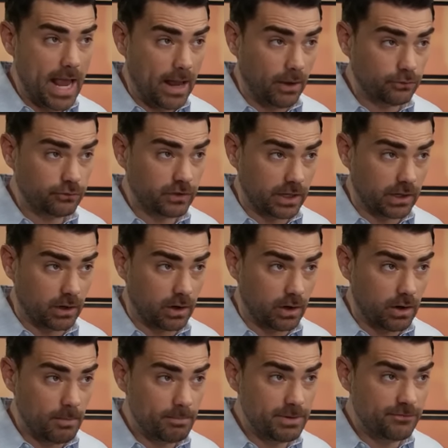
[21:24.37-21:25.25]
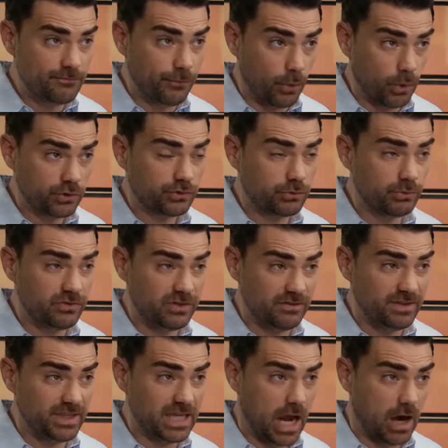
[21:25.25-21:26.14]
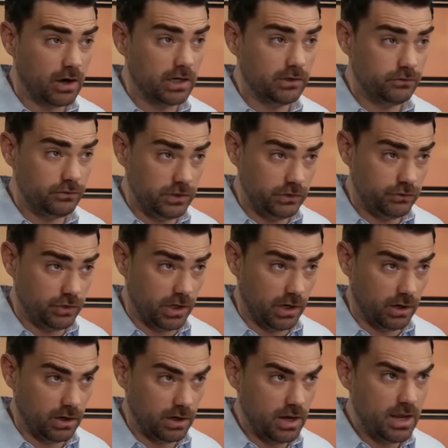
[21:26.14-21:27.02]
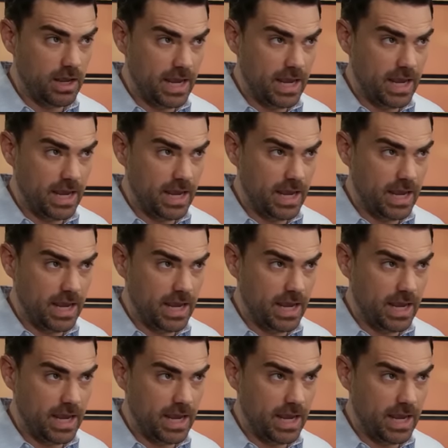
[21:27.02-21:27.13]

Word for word: ousting her before she was even the RNC chair.